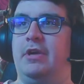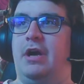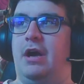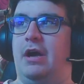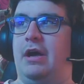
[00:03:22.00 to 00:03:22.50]

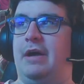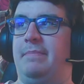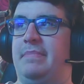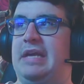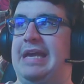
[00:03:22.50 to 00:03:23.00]

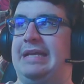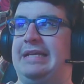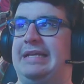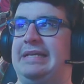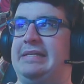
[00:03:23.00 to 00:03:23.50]
And
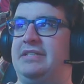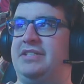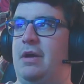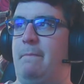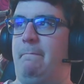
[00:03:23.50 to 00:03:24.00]
it
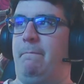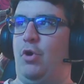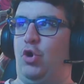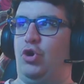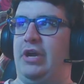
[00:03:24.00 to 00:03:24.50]
is
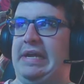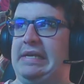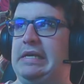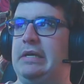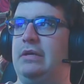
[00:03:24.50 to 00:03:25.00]

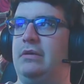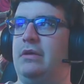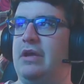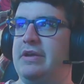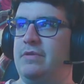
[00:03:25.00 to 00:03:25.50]
boring,
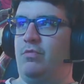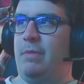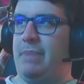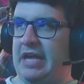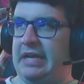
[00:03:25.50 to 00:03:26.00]

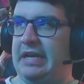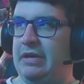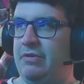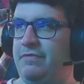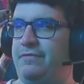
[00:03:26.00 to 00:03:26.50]

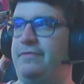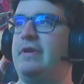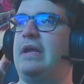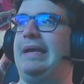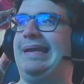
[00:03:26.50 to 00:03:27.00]
repetitive,
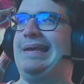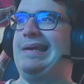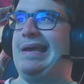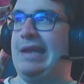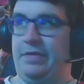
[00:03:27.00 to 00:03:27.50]

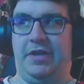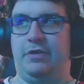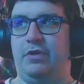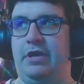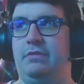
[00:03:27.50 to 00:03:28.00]
and not that
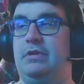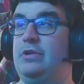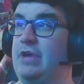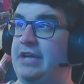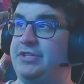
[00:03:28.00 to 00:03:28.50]
great.
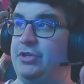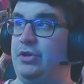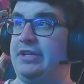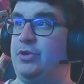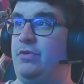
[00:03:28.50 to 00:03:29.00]
You guys can
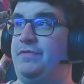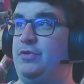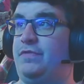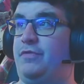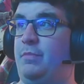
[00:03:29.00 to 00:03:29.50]
look at the
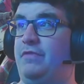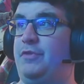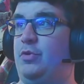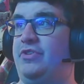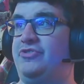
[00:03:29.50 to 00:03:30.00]
reviews from
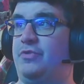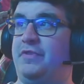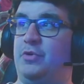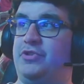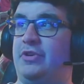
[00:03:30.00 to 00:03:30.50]
reviewers.
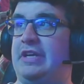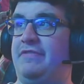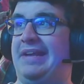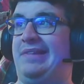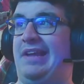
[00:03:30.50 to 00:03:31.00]
Reviewers are
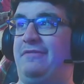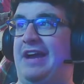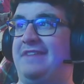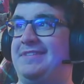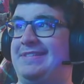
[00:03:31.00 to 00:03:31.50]
giving it like
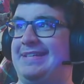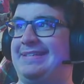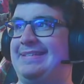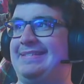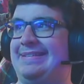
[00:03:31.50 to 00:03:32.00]
5s and
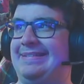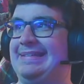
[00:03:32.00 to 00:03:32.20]
6s, and